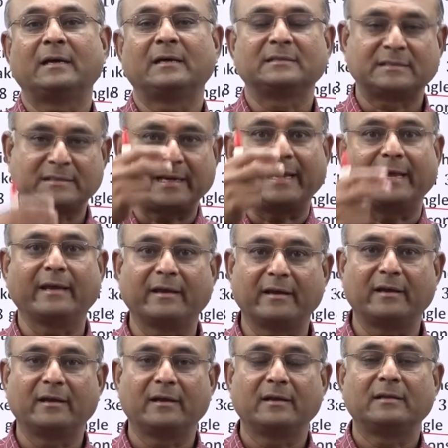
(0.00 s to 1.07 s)
string,
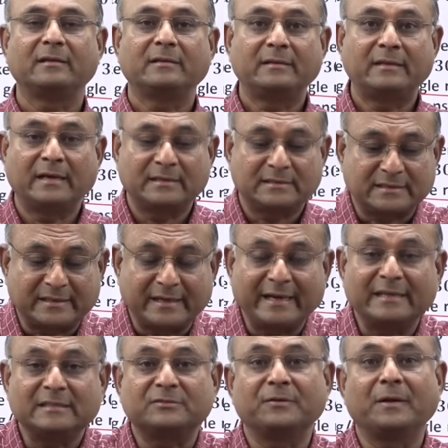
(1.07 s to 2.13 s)
the
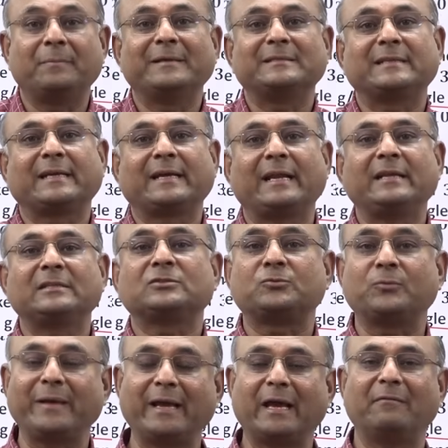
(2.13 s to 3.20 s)
strings will basically
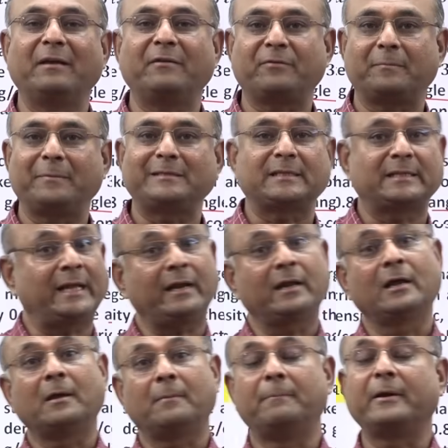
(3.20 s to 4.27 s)
swing away from each other
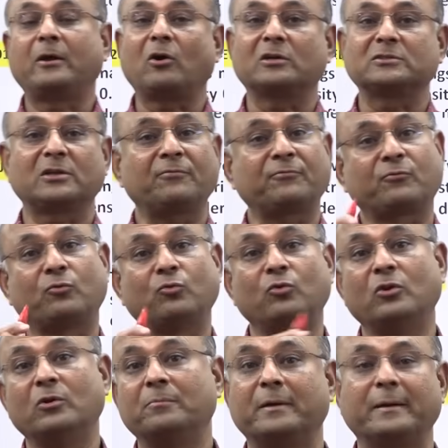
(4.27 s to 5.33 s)
because of
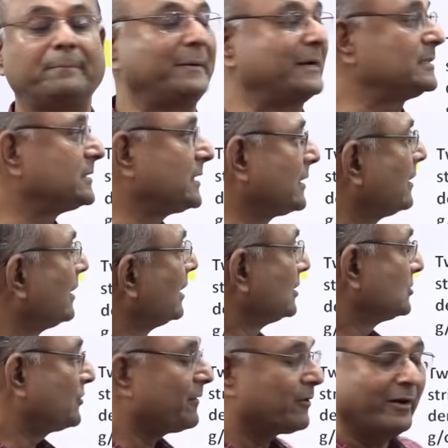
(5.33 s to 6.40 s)
Coulomb repulsion.
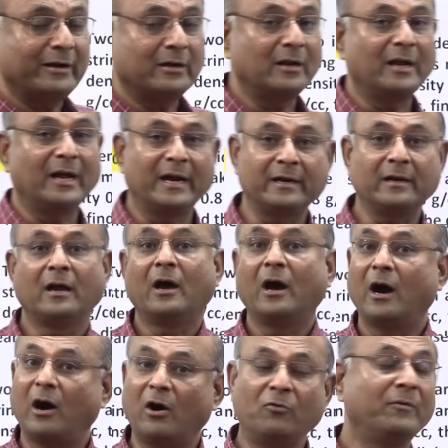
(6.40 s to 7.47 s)
So we're going to learn
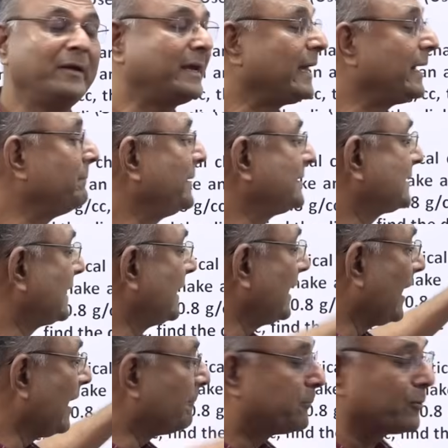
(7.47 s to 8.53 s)
how we can basically
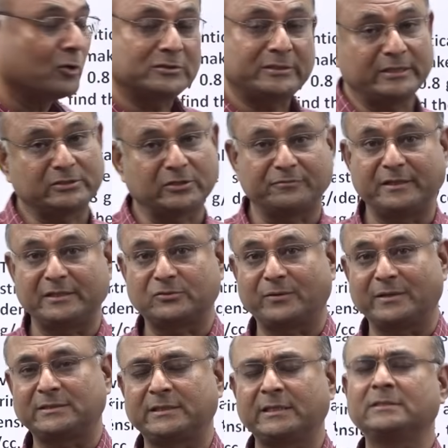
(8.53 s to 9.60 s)
approach each of these
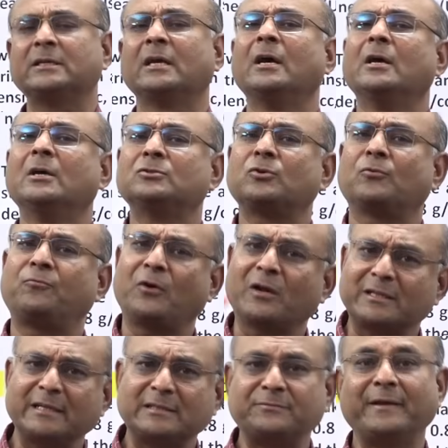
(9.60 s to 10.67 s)
questions. So for
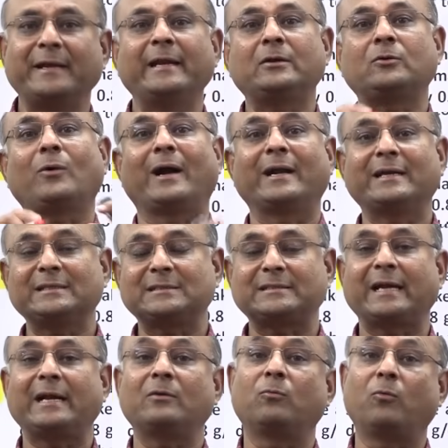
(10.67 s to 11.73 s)
this, we need to
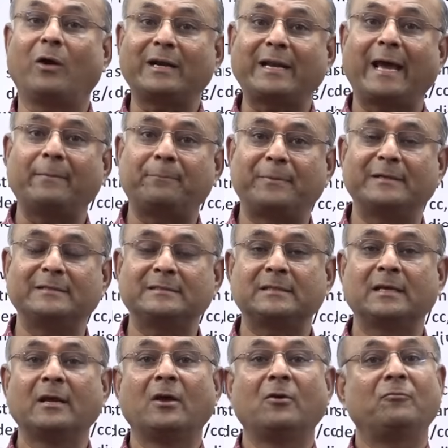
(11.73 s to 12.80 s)
understand what happens
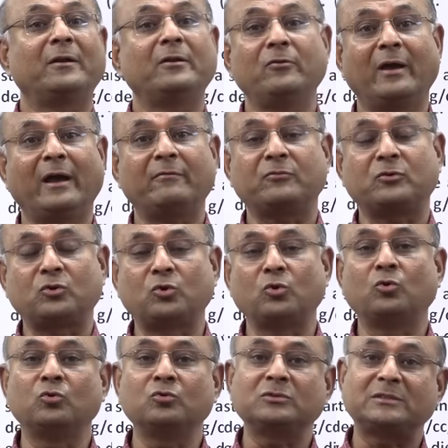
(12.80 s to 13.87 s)
when you have
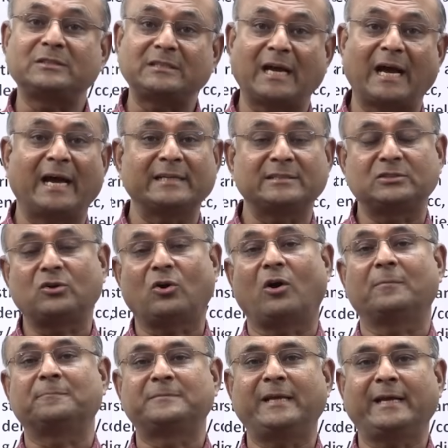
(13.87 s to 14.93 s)
two charged
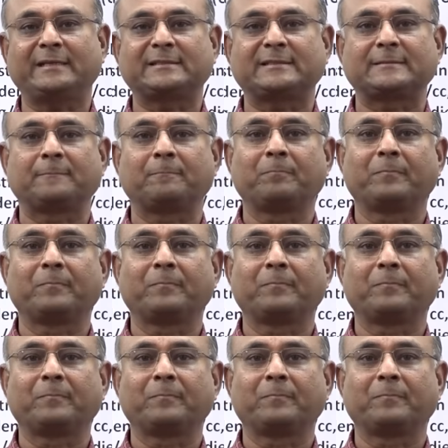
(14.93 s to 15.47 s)
objects